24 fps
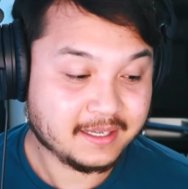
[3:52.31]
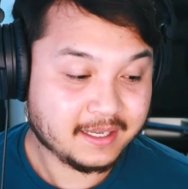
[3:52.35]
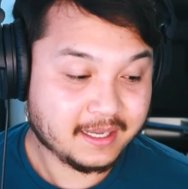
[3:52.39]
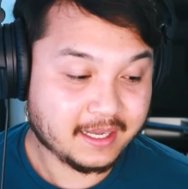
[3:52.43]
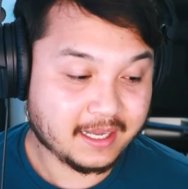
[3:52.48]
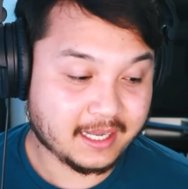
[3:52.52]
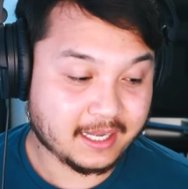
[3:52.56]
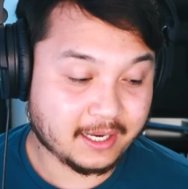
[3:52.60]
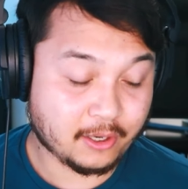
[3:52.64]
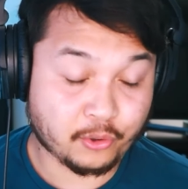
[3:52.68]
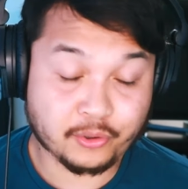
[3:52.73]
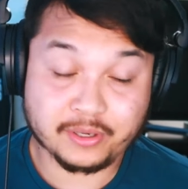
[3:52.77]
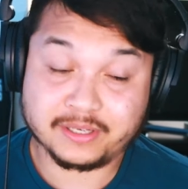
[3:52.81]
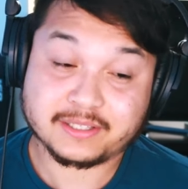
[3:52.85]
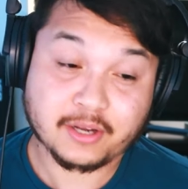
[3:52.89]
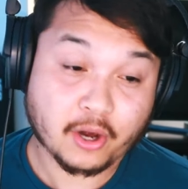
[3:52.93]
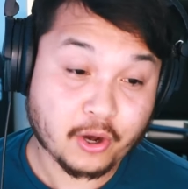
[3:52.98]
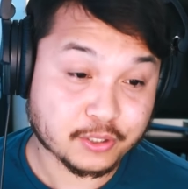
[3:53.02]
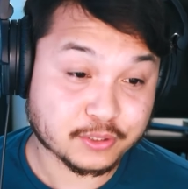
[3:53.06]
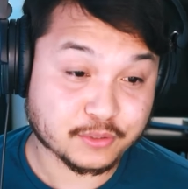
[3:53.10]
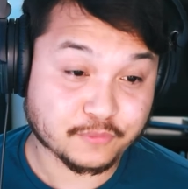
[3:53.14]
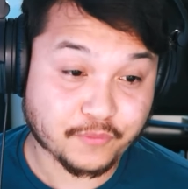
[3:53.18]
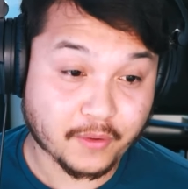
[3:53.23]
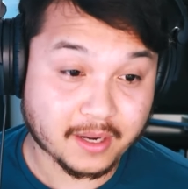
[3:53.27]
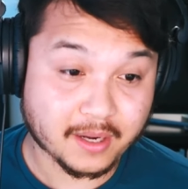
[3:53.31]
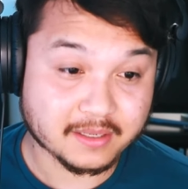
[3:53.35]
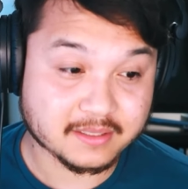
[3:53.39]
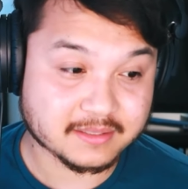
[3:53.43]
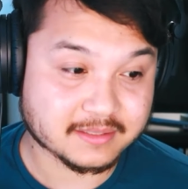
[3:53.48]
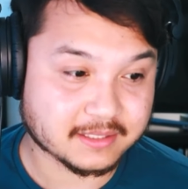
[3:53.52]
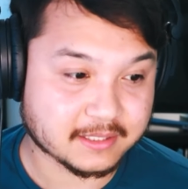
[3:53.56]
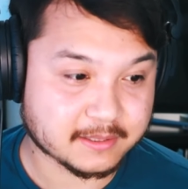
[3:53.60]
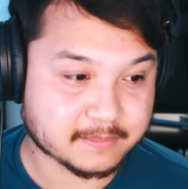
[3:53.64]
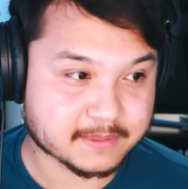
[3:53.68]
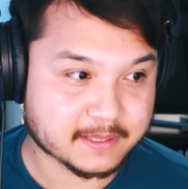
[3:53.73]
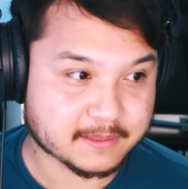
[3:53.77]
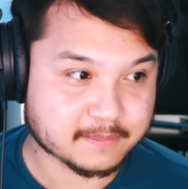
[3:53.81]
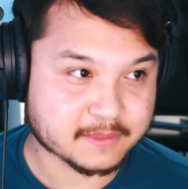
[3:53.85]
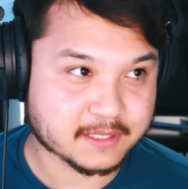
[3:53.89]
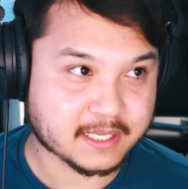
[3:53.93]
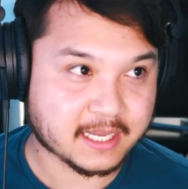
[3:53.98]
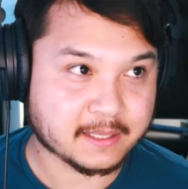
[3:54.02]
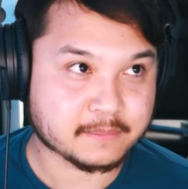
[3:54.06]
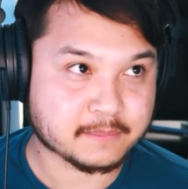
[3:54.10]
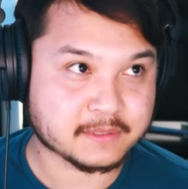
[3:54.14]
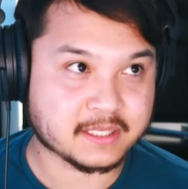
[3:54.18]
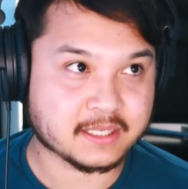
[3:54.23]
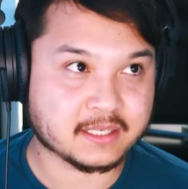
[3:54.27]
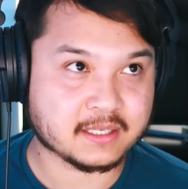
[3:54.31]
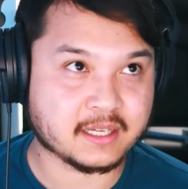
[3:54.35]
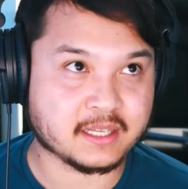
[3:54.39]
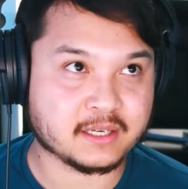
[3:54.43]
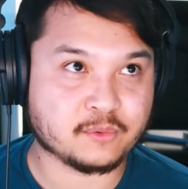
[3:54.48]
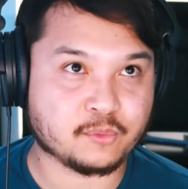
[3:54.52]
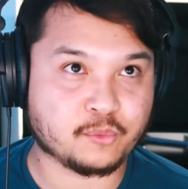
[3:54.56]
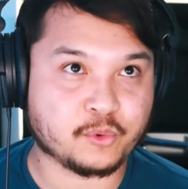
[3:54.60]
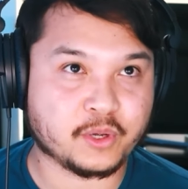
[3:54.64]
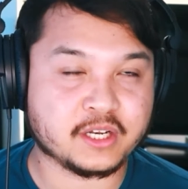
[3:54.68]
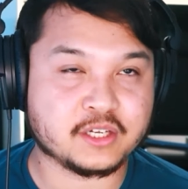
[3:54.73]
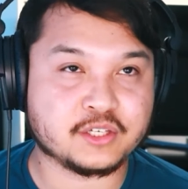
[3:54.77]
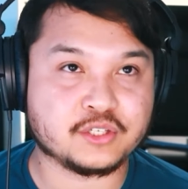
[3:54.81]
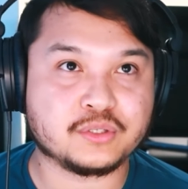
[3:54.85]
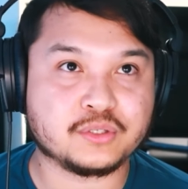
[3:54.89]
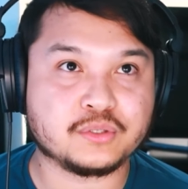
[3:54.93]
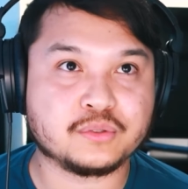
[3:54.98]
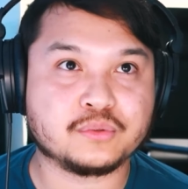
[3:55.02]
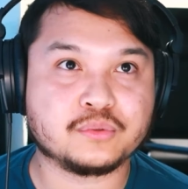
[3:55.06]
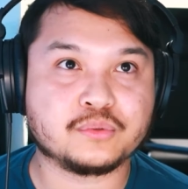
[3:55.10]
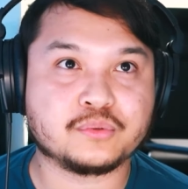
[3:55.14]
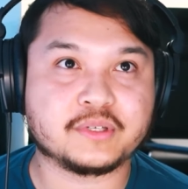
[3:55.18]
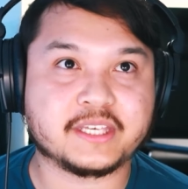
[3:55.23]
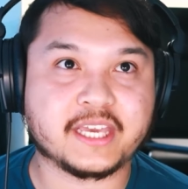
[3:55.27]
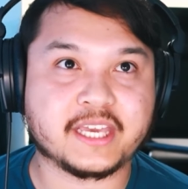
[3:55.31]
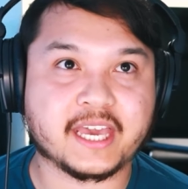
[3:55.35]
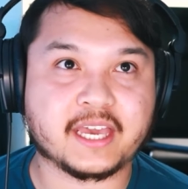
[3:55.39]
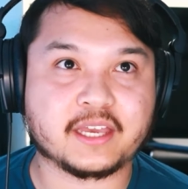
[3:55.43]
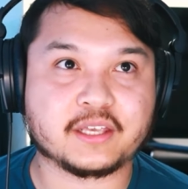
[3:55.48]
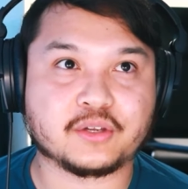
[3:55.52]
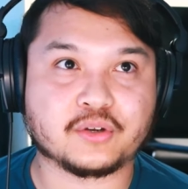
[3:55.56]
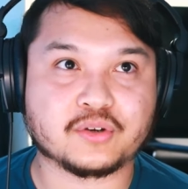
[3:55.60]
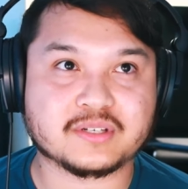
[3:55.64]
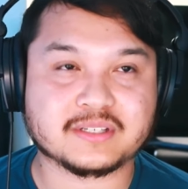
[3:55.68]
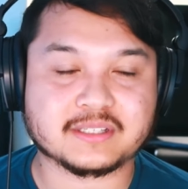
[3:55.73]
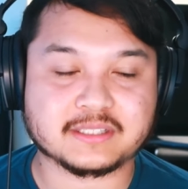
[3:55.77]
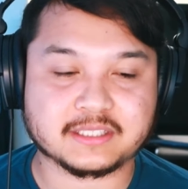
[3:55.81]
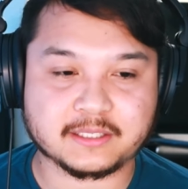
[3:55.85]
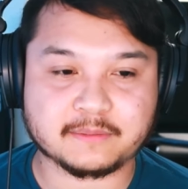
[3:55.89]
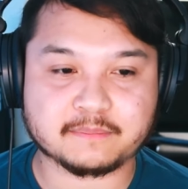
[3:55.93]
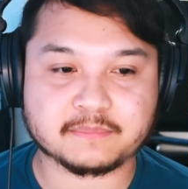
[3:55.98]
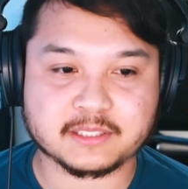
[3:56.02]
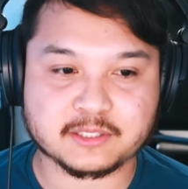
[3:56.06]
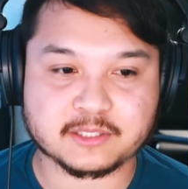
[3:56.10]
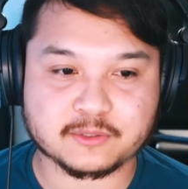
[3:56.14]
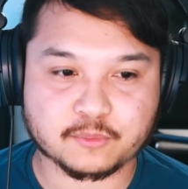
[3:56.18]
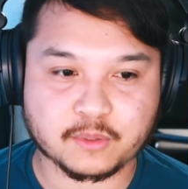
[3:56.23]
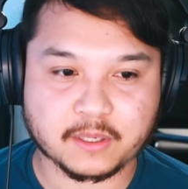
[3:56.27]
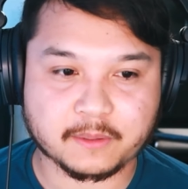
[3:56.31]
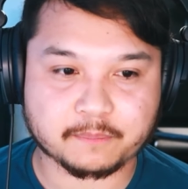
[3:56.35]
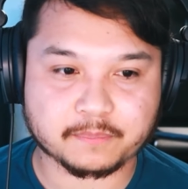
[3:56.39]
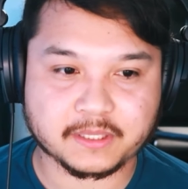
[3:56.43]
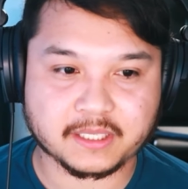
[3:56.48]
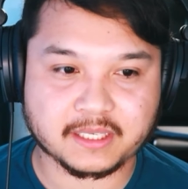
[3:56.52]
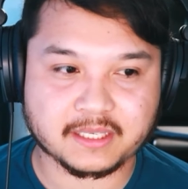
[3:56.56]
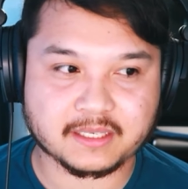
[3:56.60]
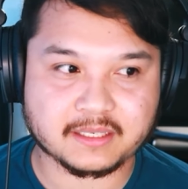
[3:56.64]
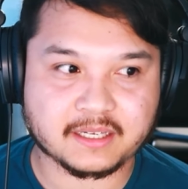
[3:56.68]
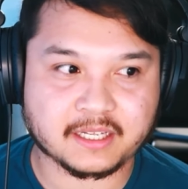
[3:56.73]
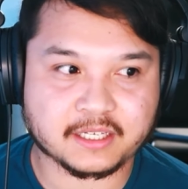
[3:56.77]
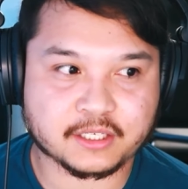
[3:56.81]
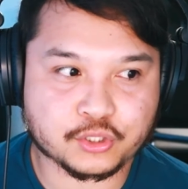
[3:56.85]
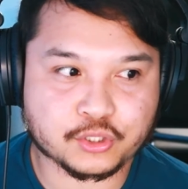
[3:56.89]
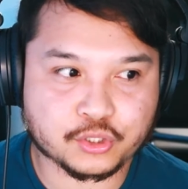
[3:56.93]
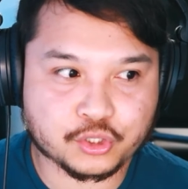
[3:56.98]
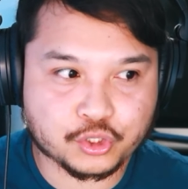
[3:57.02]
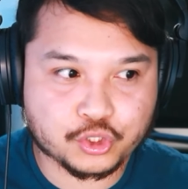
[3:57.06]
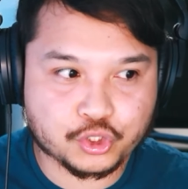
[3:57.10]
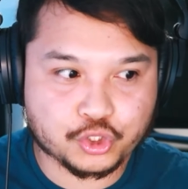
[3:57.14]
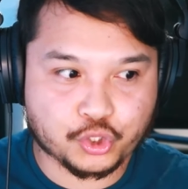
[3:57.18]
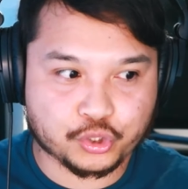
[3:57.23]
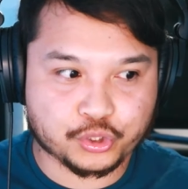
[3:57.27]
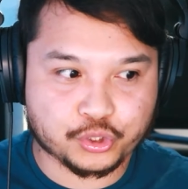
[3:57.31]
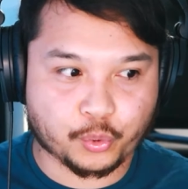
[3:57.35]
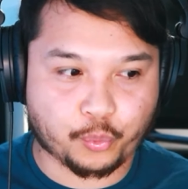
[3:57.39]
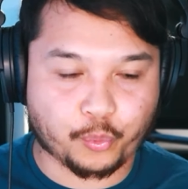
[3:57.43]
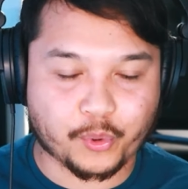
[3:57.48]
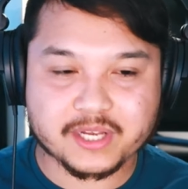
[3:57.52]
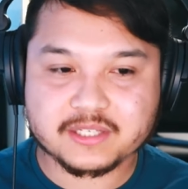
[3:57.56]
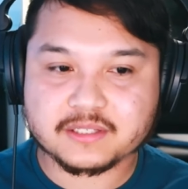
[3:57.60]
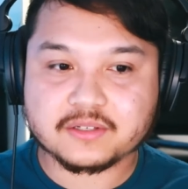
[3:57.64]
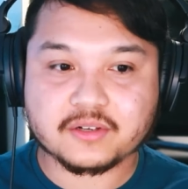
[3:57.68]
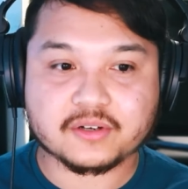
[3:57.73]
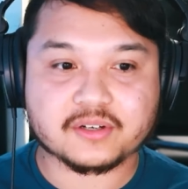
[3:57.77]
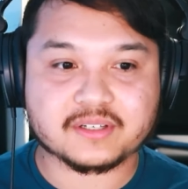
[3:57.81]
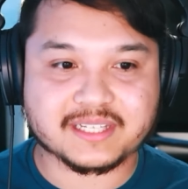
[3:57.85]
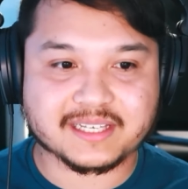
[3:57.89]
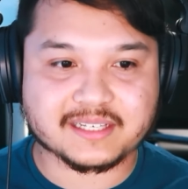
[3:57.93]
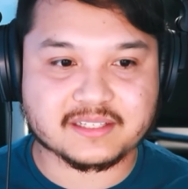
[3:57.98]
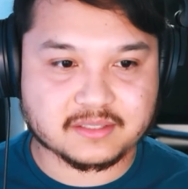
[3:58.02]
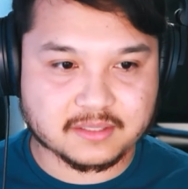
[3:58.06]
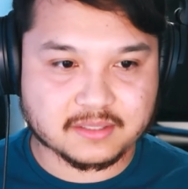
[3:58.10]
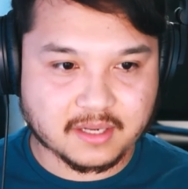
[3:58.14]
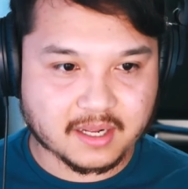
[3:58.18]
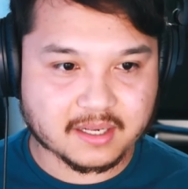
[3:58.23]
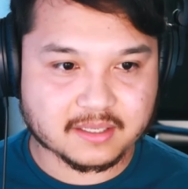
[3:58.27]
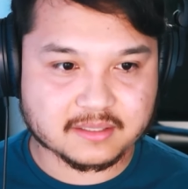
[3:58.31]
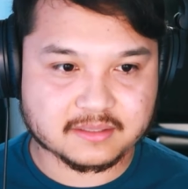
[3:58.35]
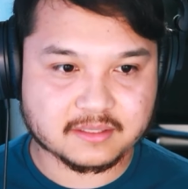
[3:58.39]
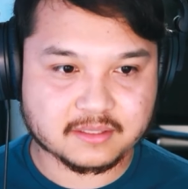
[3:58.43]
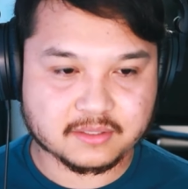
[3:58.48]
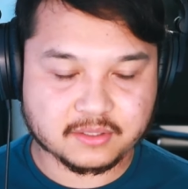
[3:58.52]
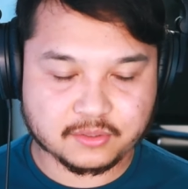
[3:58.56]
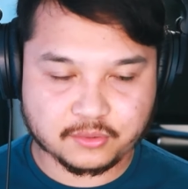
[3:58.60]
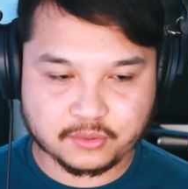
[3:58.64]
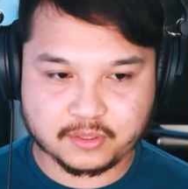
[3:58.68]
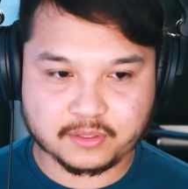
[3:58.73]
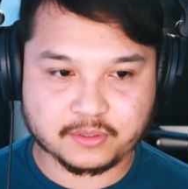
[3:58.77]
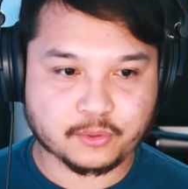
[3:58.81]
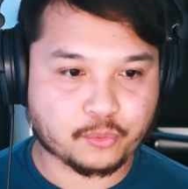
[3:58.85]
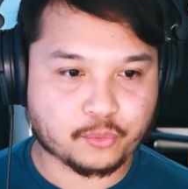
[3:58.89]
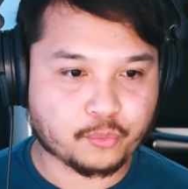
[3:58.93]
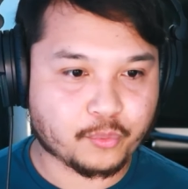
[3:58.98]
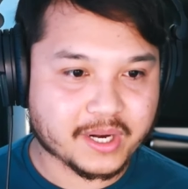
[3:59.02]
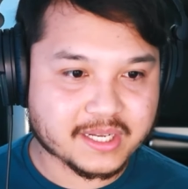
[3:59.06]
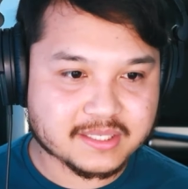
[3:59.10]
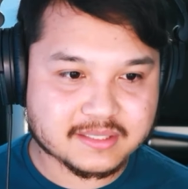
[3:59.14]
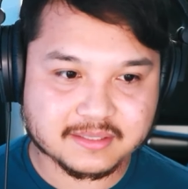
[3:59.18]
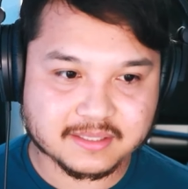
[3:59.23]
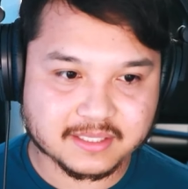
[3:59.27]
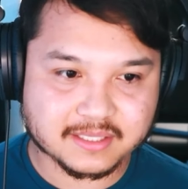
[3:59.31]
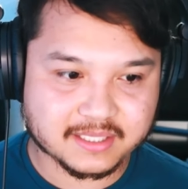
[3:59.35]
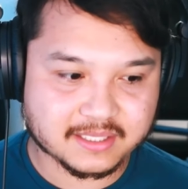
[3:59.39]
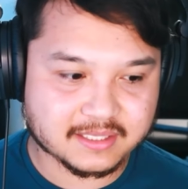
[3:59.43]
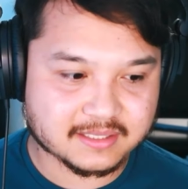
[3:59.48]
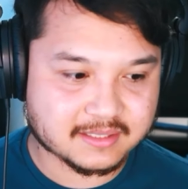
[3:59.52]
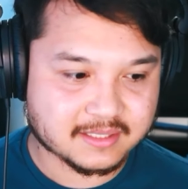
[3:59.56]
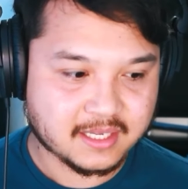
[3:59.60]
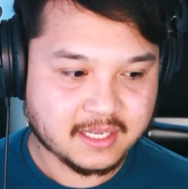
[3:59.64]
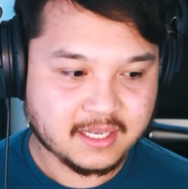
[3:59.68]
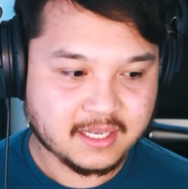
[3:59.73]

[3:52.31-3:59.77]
Uh, or it's hard to fall asleep sometimes. And and when you get your sleep disrupted, like you, the rest of your day sucks. You're either restless,